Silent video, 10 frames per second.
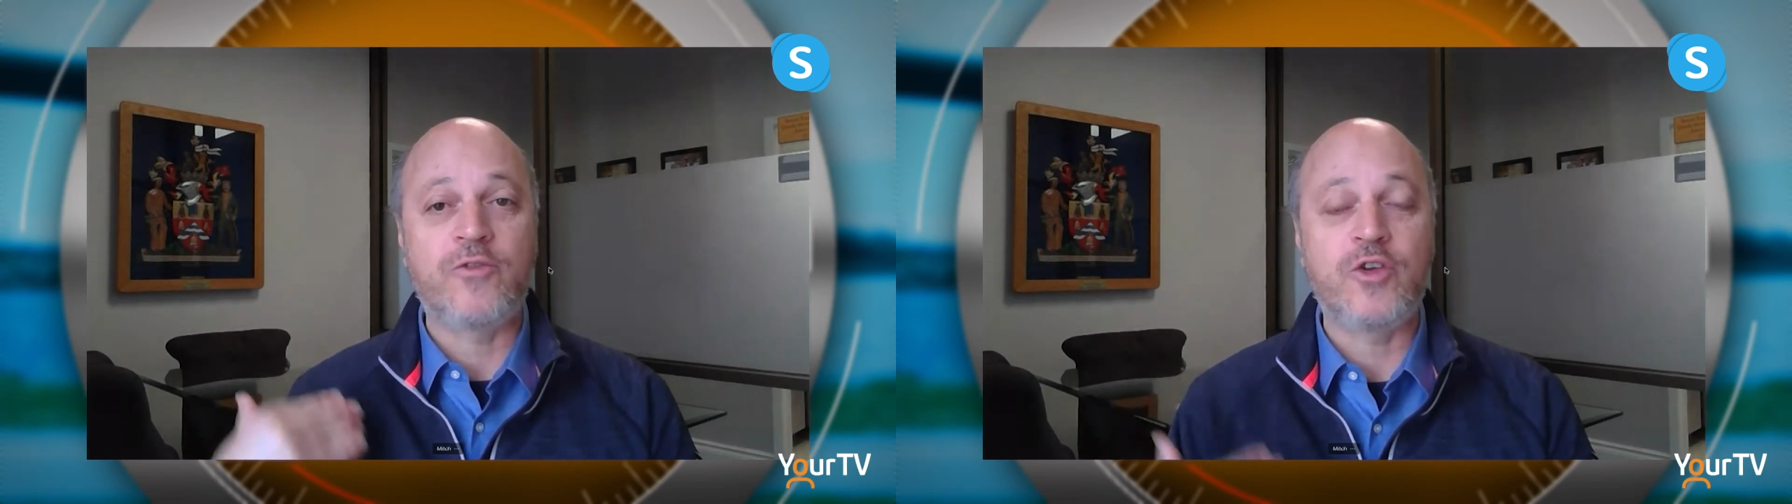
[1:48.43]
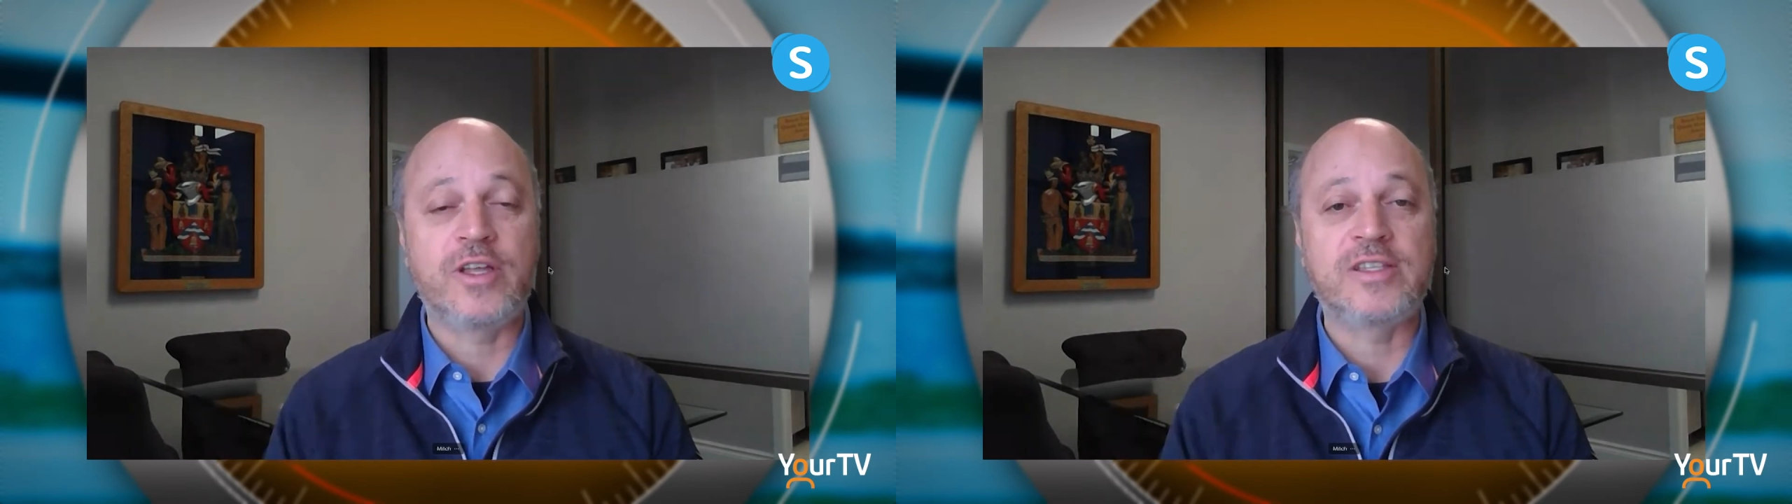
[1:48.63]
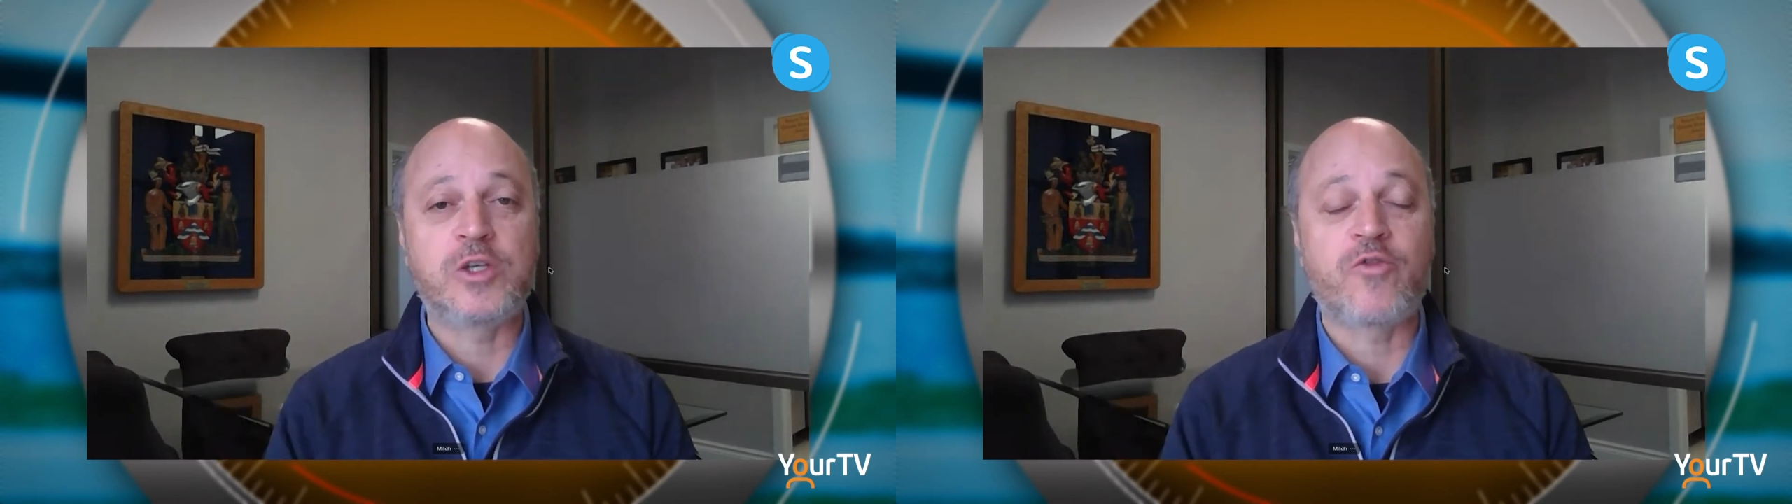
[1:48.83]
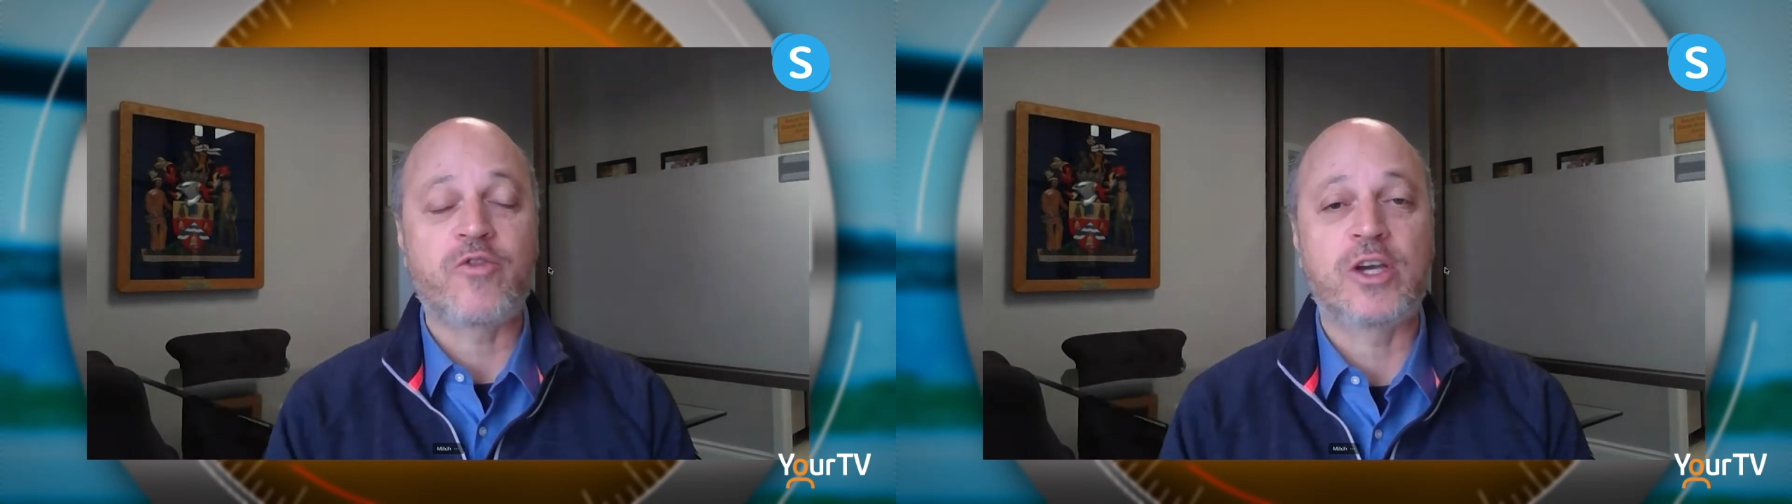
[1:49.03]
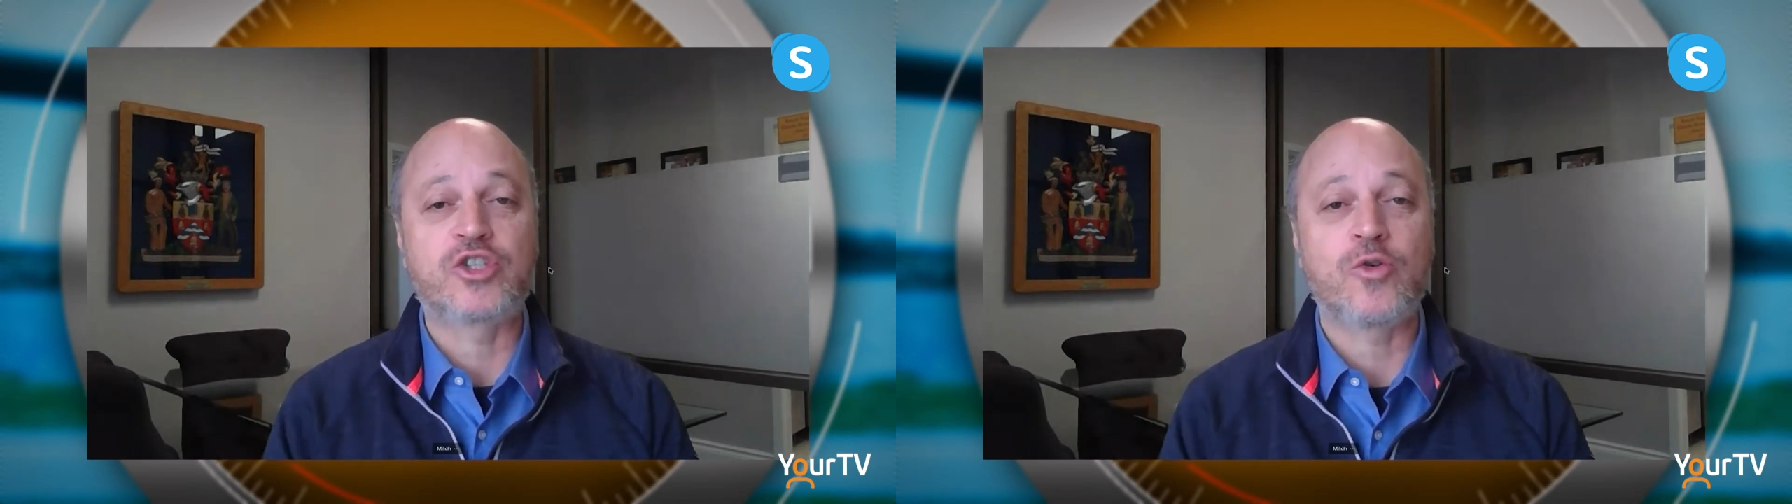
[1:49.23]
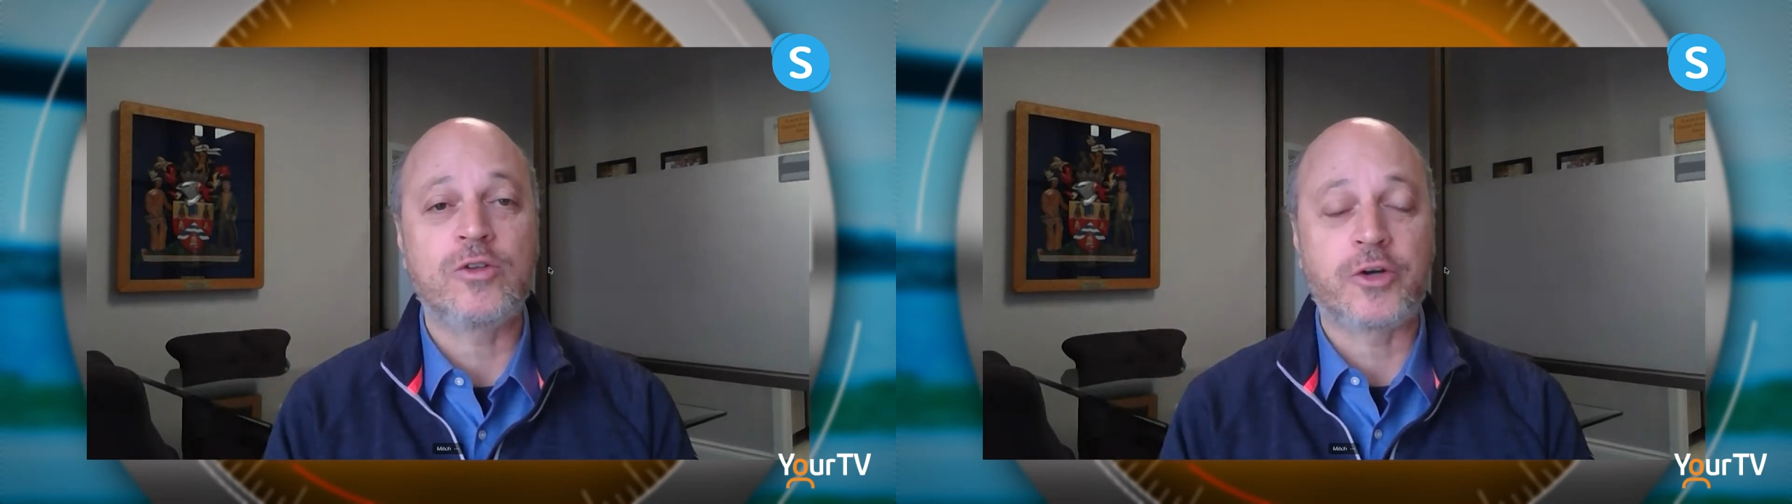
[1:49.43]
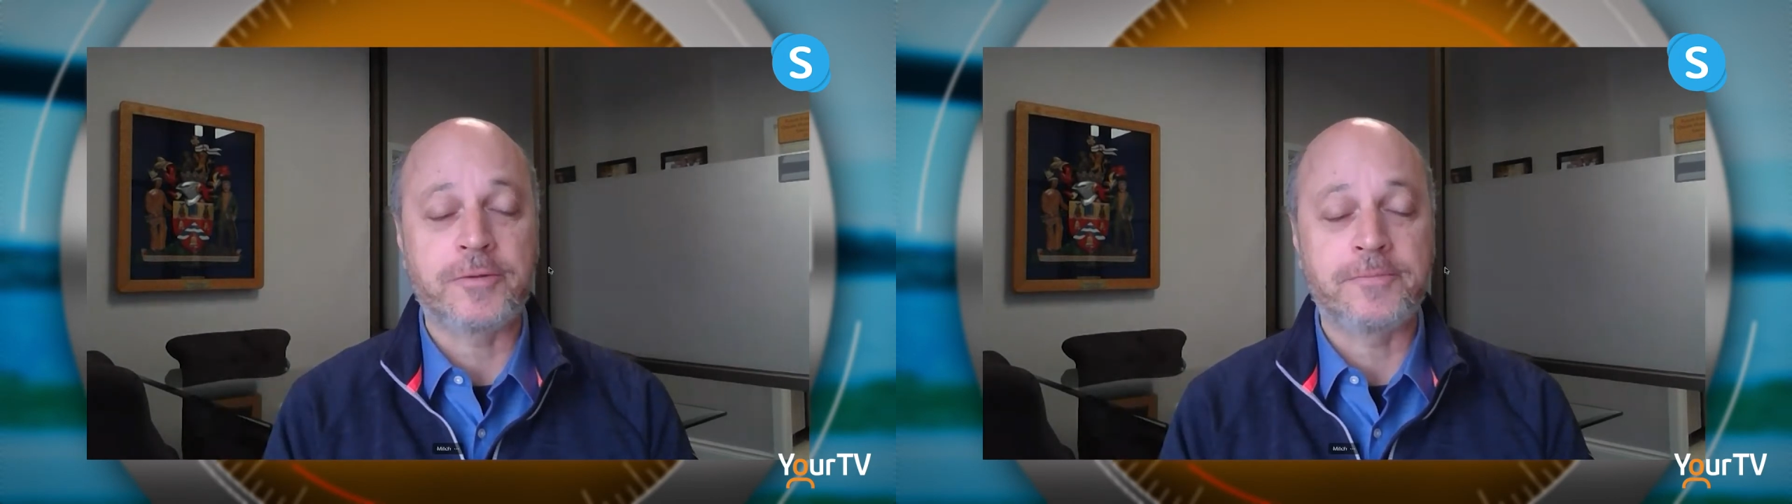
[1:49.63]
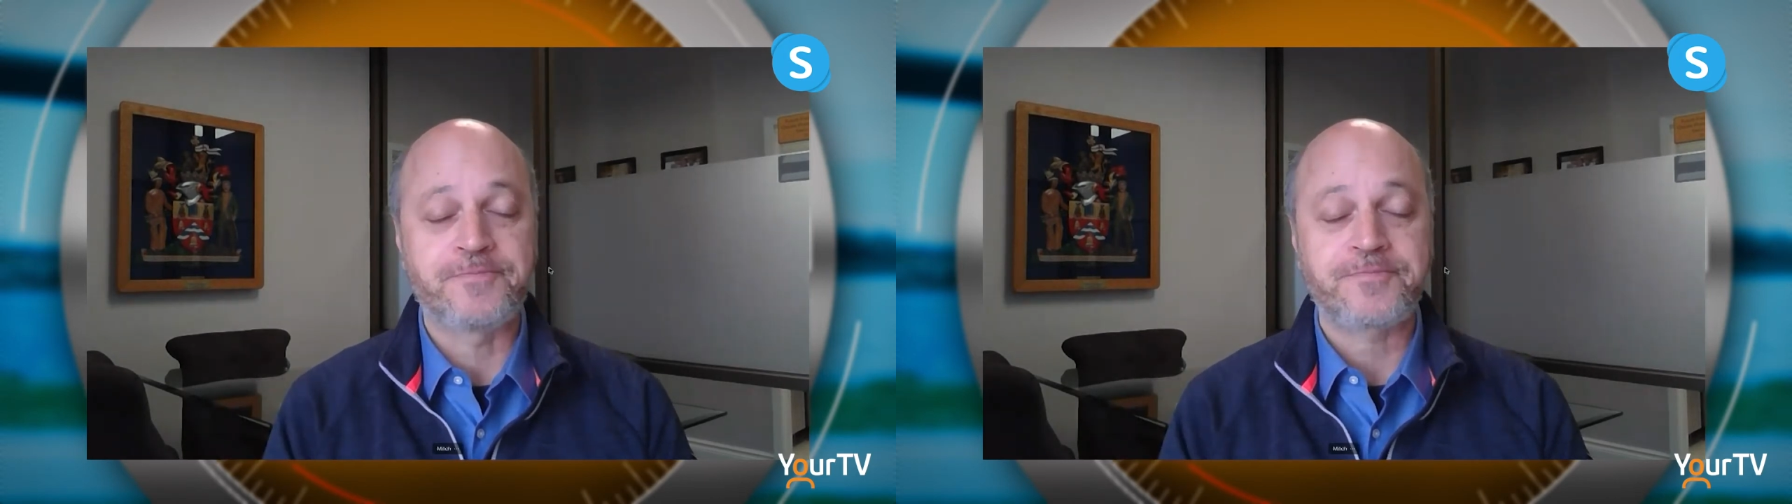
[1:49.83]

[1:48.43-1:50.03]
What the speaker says: if you can see over my shoulder,